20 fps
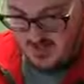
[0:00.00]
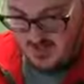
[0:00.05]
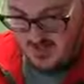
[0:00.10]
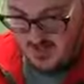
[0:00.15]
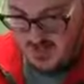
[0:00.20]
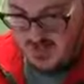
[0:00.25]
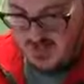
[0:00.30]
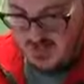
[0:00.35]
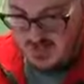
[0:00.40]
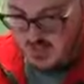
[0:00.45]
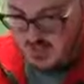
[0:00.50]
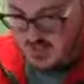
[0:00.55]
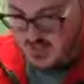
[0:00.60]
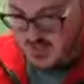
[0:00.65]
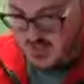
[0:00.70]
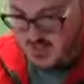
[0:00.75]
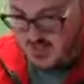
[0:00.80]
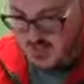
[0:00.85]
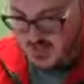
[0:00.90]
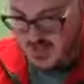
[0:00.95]
And these are just
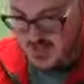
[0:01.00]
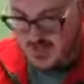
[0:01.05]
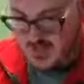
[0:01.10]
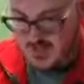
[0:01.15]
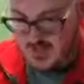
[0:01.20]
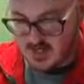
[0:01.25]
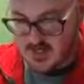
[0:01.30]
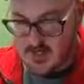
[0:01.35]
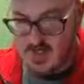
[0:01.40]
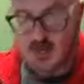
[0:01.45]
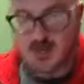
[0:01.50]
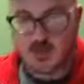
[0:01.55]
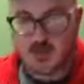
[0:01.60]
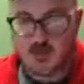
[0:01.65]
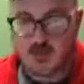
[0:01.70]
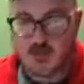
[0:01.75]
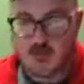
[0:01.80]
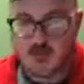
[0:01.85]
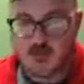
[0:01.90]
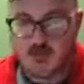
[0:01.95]
some basic knots that
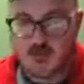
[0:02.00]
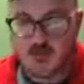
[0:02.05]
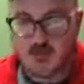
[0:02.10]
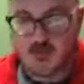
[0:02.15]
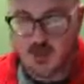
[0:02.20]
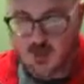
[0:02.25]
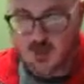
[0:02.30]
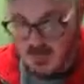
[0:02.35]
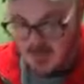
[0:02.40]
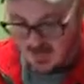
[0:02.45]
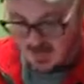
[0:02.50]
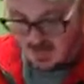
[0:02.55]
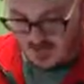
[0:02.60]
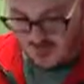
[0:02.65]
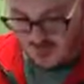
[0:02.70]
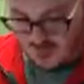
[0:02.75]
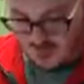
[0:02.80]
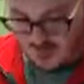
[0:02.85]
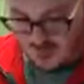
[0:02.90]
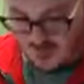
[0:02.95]
we use around
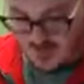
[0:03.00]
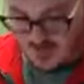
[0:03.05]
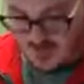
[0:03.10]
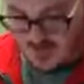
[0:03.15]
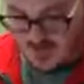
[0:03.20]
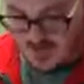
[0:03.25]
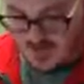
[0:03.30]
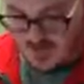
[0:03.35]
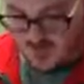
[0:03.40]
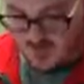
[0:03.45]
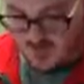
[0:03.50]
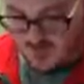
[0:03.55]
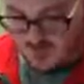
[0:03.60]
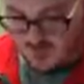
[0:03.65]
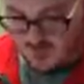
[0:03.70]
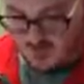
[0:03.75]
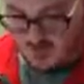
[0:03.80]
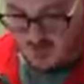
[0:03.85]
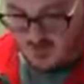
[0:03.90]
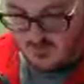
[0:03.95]
camp. Maybe you use it
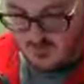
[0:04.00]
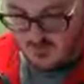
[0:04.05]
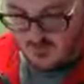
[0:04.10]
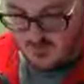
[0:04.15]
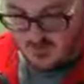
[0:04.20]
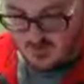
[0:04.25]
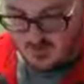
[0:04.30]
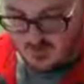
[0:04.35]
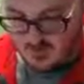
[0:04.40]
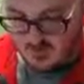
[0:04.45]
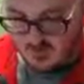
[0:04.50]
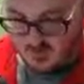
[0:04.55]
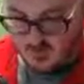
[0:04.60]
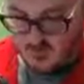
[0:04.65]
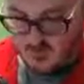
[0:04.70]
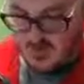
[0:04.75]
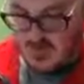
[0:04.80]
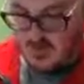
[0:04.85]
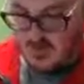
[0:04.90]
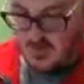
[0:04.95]
over
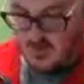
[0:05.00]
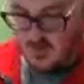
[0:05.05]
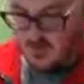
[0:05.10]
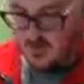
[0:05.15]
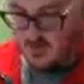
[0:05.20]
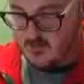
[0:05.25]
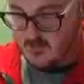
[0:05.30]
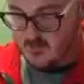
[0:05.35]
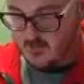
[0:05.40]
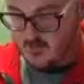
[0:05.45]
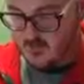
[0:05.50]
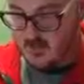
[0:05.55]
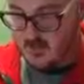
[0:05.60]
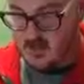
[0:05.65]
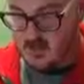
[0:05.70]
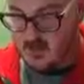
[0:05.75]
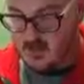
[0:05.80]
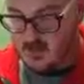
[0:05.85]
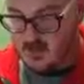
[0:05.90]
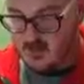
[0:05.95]
with Dale in
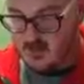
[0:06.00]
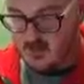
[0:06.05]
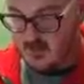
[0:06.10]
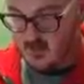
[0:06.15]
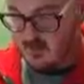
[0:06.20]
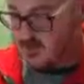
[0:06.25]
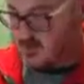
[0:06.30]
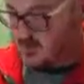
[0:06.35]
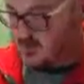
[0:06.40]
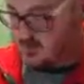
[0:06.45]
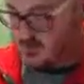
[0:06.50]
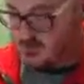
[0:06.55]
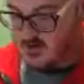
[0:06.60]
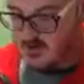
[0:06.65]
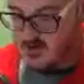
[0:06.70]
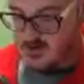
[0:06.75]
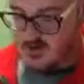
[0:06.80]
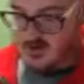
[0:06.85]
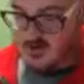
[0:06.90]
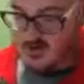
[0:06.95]
the maintenance
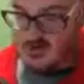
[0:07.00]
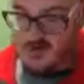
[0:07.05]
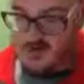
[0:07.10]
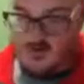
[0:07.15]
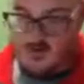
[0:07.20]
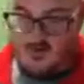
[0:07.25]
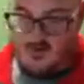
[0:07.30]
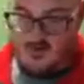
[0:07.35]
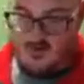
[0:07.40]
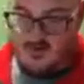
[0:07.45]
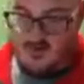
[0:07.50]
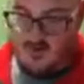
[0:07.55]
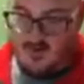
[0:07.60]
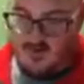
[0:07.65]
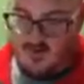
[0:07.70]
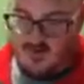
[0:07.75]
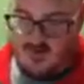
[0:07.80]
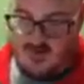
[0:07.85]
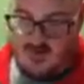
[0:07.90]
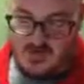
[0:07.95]
for
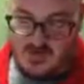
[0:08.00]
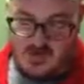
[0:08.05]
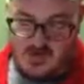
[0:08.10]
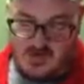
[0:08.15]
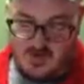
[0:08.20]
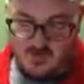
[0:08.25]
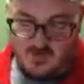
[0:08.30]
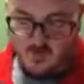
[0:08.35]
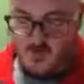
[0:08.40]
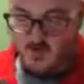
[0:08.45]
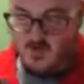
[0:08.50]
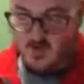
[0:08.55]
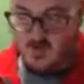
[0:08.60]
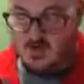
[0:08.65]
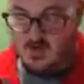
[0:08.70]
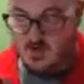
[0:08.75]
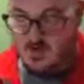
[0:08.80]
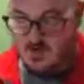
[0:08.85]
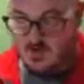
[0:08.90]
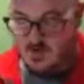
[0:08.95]
fixing things up, or we
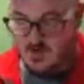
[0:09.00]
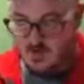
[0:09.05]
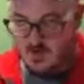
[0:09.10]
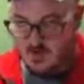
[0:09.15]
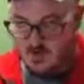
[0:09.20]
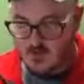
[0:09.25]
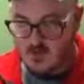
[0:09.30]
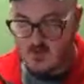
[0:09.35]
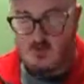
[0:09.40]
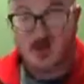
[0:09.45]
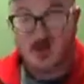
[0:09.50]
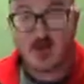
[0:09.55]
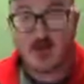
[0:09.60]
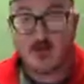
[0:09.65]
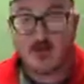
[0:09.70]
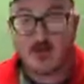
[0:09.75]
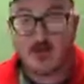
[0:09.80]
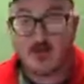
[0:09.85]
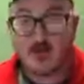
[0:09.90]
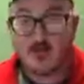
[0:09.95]
use it over at the rock
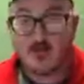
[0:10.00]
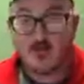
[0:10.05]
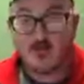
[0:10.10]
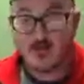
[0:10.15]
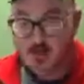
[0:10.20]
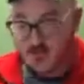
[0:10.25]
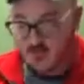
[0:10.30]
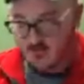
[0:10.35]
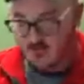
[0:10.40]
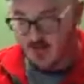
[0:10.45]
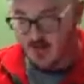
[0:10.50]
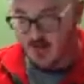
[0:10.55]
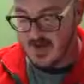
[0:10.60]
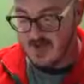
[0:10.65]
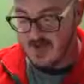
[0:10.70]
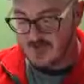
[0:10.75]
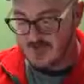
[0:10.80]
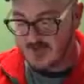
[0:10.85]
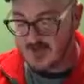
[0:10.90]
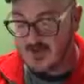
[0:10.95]
climbing for different
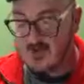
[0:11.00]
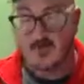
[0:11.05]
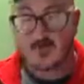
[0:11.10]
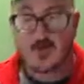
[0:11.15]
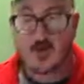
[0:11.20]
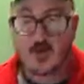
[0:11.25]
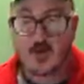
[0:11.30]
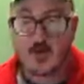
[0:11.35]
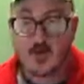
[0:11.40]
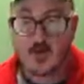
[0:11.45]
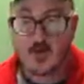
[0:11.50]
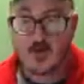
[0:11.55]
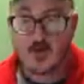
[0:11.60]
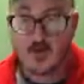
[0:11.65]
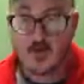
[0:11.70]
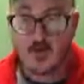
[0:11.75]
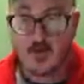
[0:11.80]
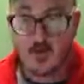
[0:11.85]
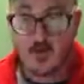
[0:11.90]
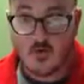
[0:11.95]
aspects and parts of
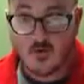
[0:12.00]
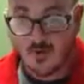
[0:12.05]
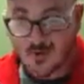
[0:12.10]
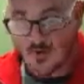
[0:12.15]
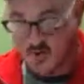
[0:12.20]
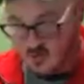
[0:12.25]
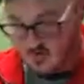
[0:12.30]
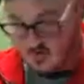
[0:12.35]
the course.